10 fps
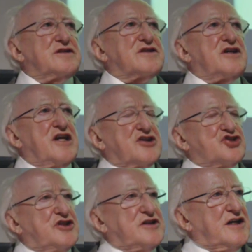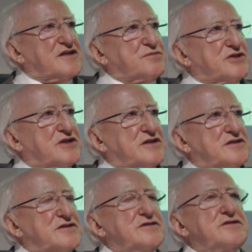connection he has with
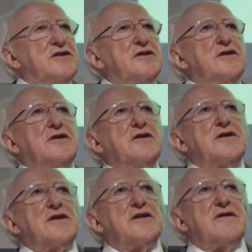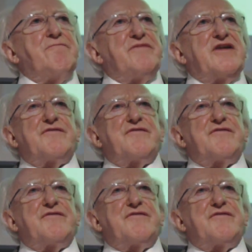Ireland.